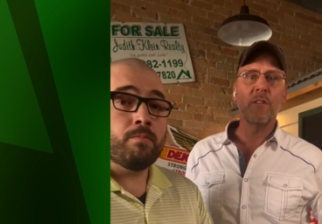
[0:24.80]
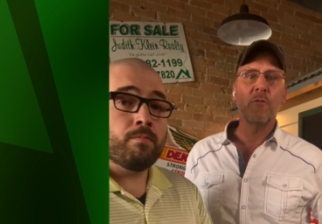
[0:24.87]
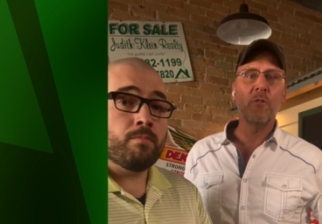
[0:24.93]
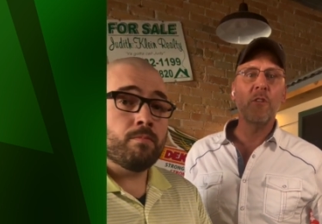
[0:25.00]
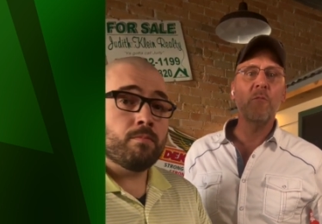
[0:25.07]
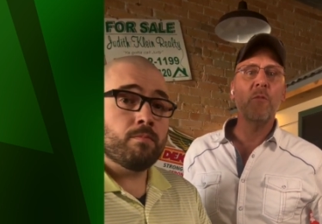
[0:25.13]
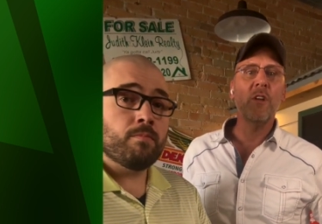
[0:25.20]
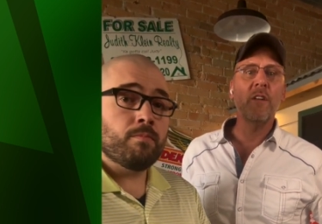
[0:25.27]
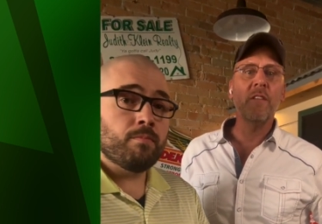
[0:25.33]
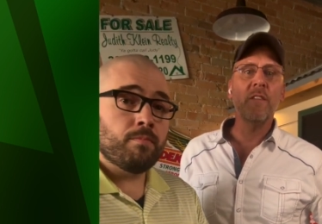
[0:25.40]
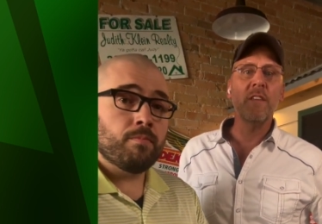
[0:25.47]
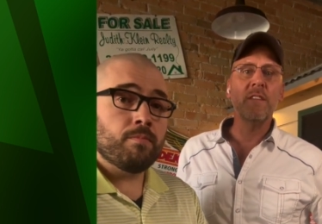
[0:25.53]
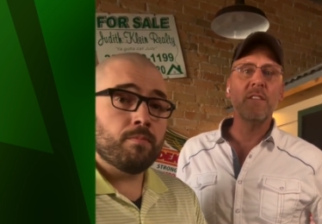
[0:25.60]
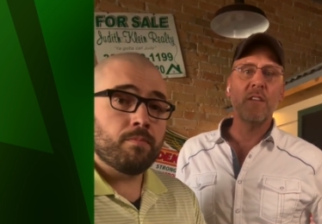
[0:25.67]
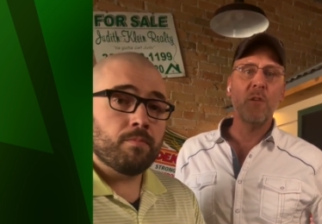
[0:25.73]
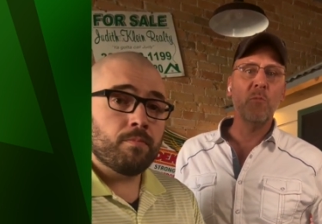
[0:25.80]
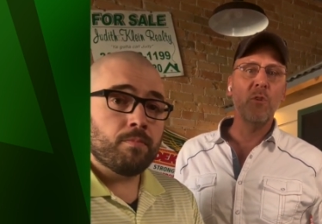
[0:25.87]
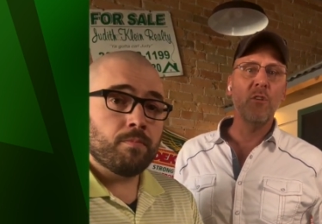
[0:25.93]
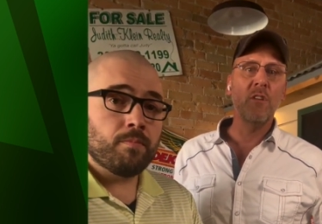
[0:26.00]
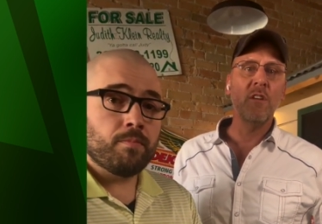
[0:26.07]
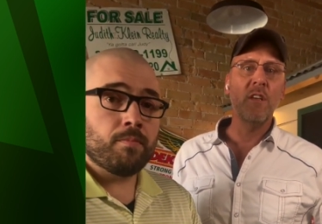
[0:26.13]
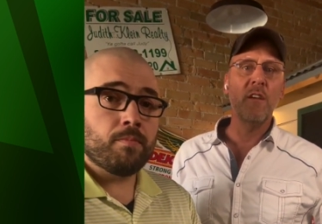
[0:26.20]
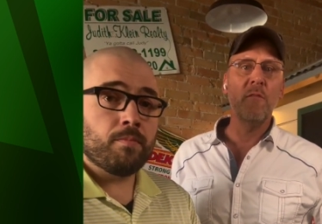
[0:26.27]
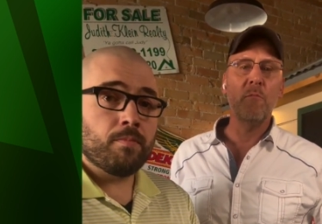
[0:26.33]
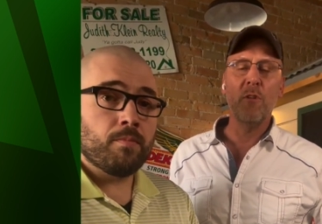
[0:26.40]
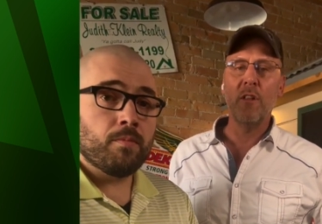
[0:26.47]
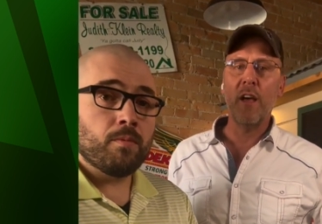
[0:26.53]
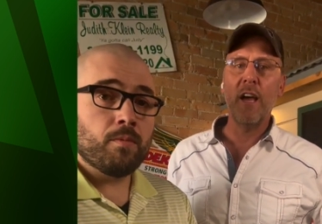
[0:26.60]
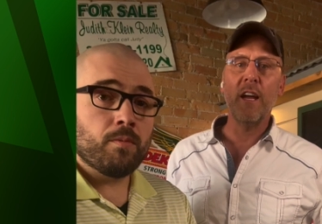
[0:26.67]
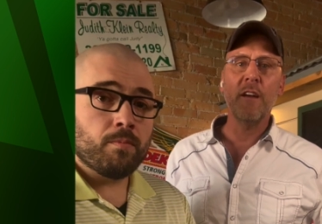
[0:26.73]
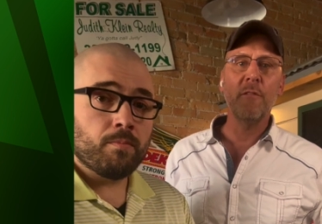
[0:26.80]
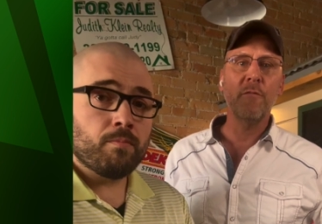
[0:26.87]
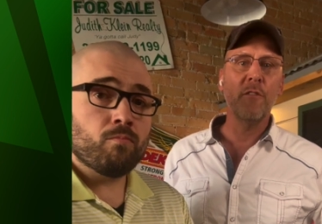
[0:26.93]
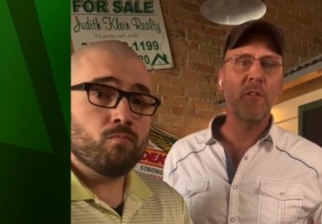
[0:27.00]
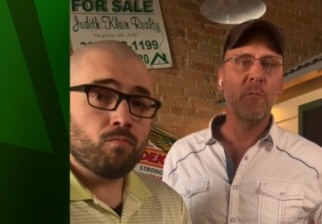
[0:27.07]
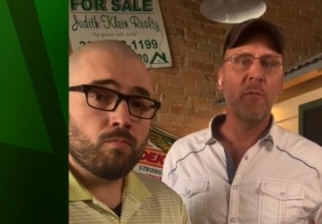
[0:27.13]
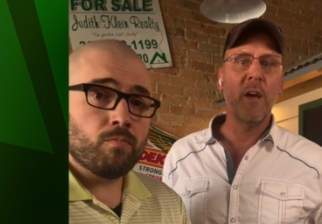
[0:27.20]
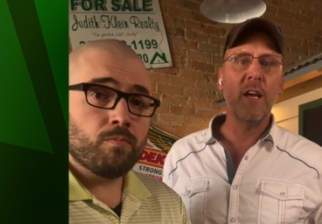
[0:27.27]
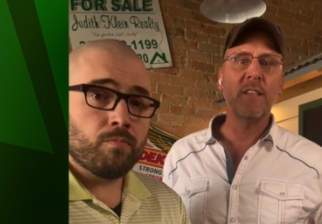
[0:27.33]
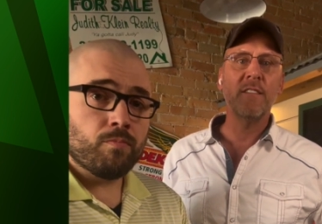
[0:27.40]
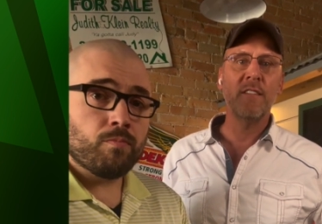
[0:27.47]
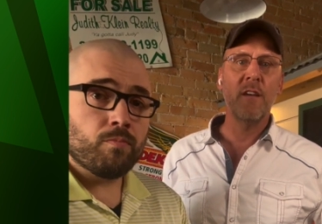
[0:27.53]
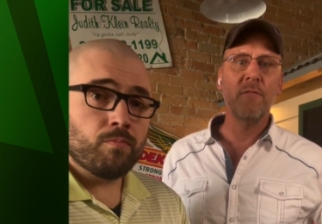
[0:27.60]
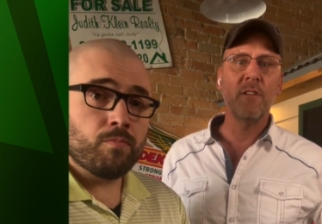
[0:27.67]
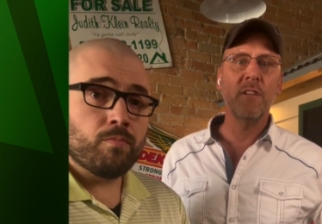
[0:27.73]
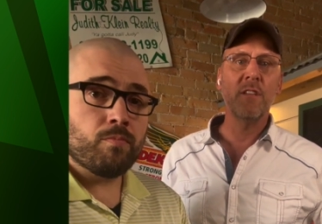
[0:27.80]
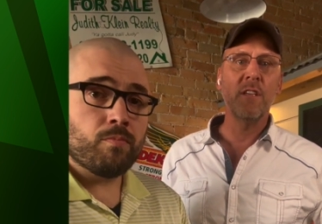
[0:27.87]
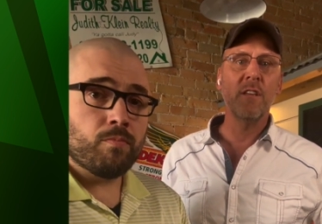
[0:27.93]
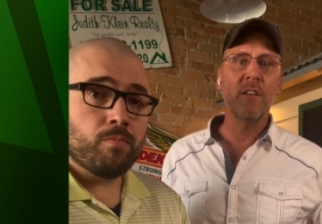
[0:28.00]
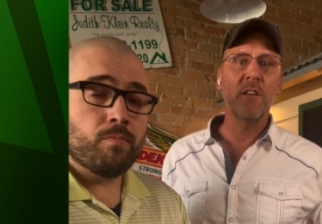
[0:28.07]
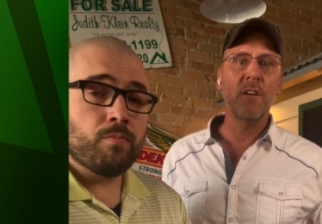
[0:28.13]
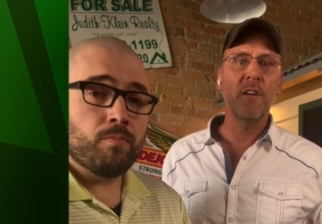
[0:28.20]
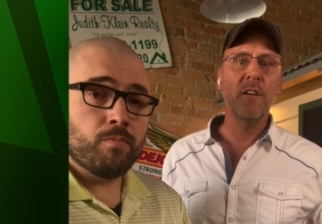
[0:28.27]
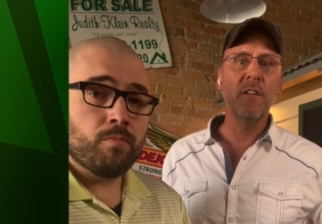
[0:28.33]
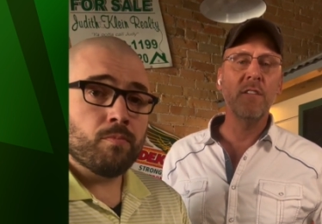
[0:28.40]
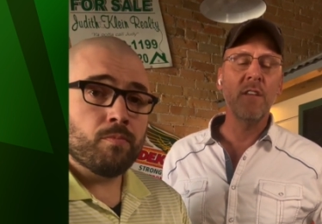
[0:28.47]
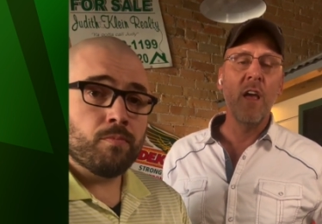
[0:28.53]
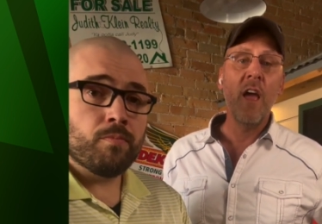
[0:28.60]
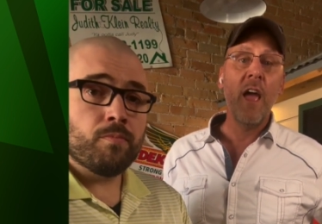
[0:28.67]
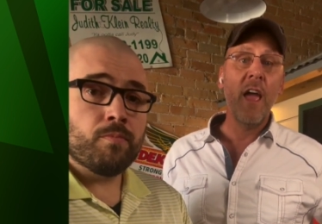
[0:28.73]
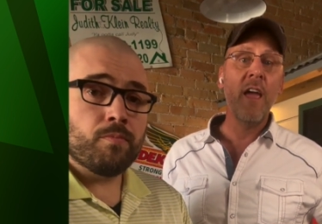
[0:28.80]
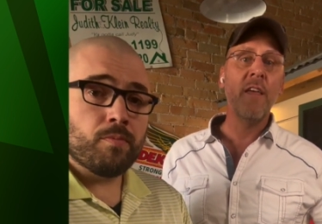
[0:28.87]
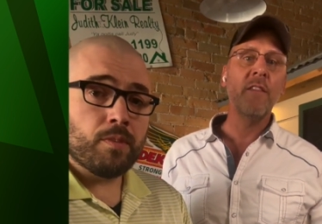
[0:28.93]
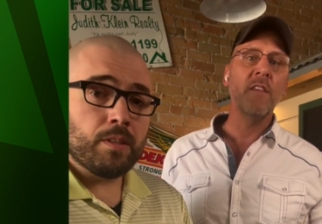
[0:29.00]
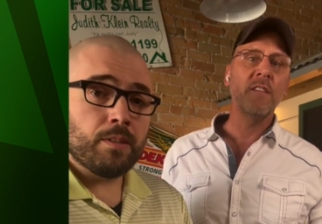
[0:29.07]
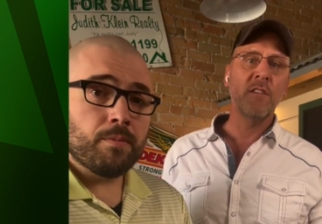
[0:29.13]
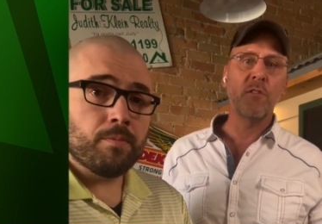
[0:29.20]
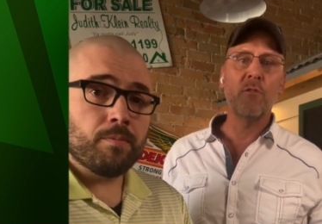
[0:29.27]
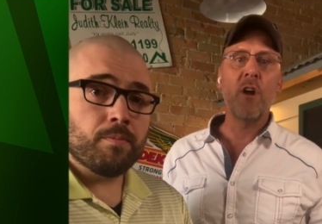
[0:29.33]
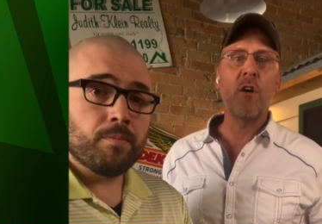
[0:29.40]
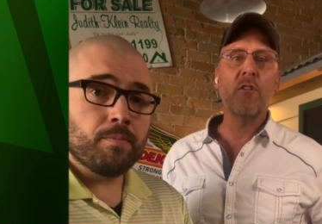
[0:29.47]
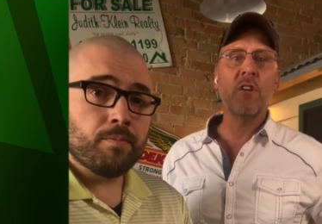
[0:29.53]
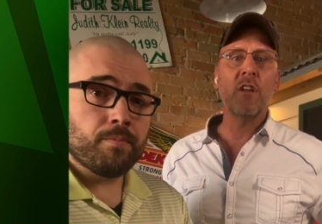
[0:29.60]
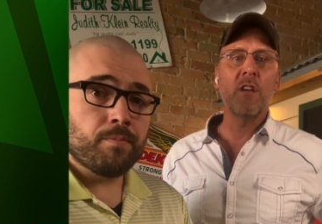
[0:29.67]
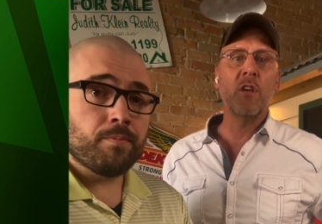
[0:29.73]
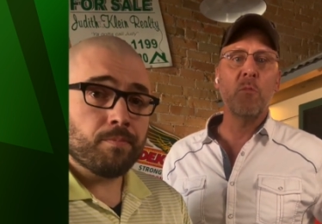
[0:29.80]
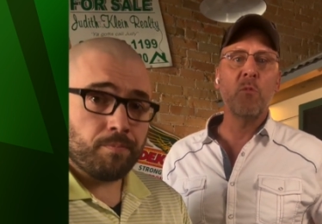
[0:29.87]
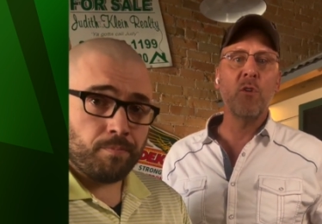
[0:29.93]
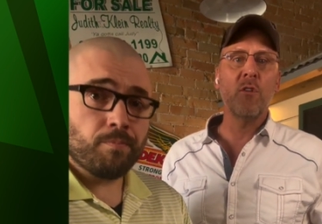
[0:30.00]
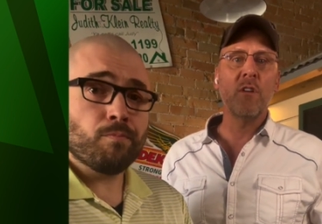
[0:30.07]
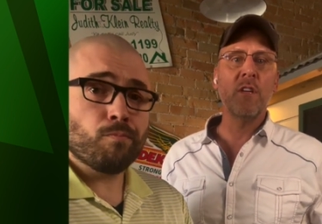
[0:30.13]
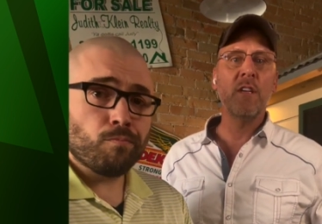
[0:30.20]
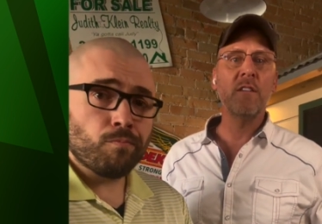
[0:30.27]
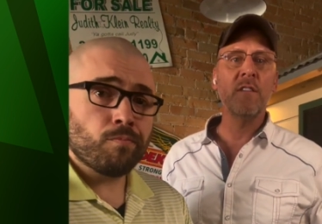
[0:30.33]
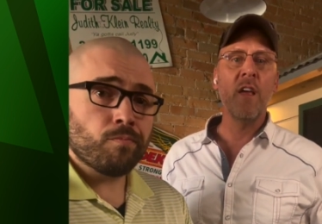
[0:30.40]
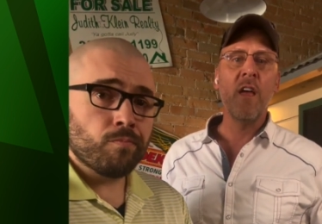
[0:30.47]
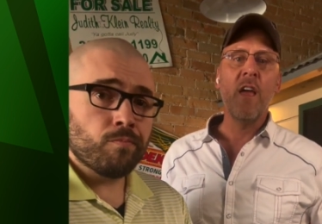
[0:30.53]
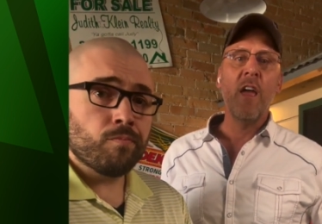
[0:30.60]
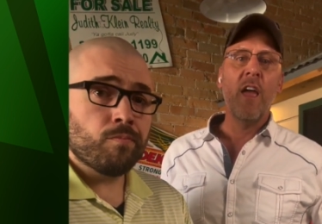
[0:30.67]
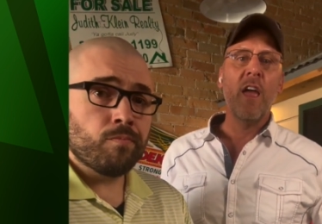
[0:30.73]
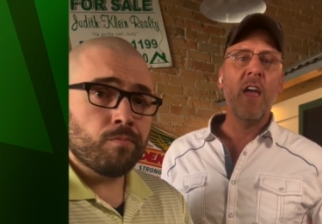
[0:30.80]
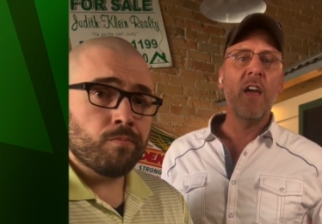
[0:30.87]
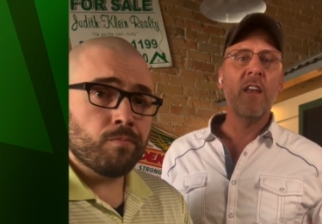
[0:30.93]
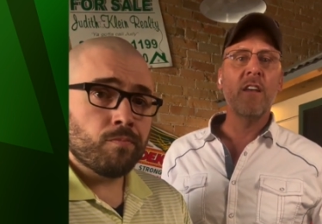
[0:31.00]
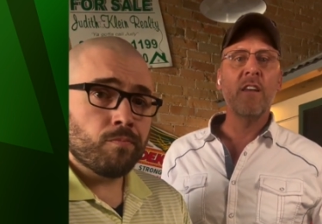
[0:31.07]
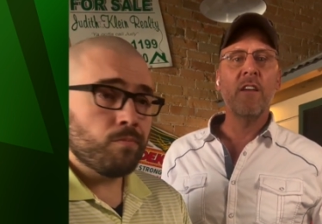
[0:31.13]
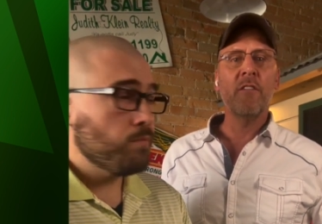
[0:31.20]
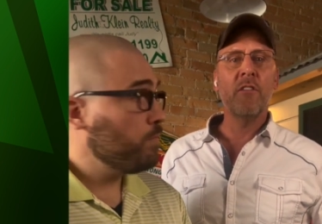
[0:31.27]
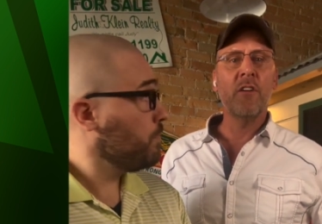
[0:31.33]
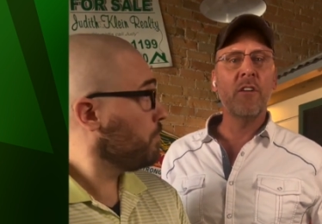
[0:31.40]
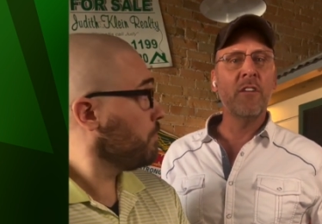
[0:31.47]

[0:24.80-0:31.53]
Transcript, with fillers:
Speaker 1: We've been in this community of Malacca for the past 17 years and the surrounding communities. And there